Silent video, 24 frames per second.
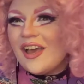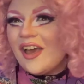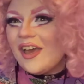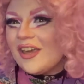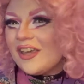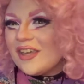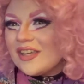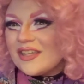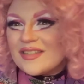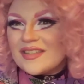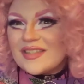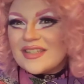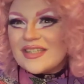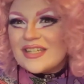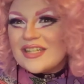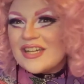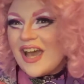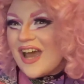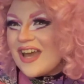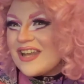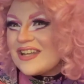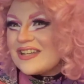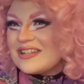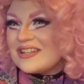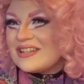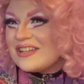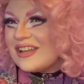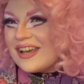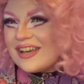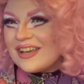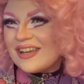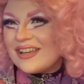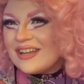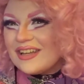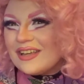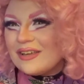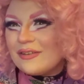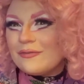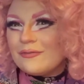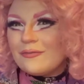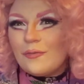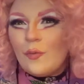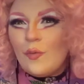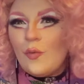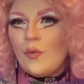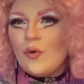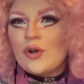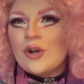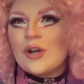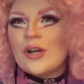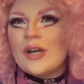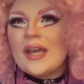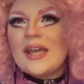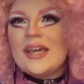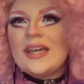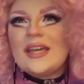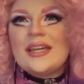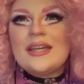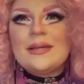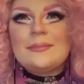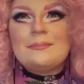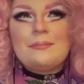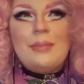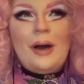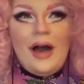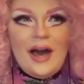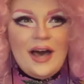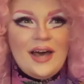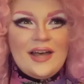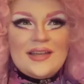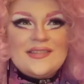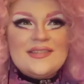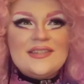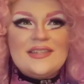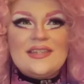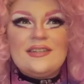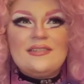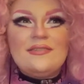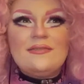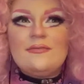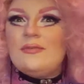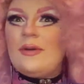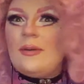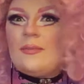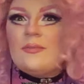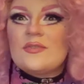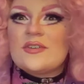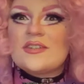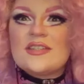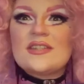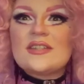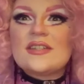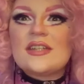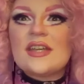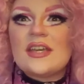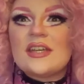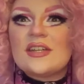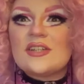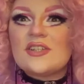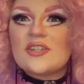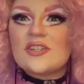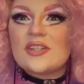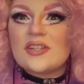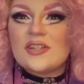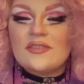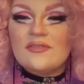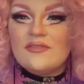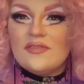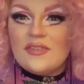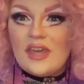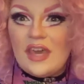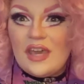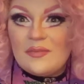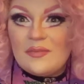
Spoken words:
Is it a negative or a positive representation of gay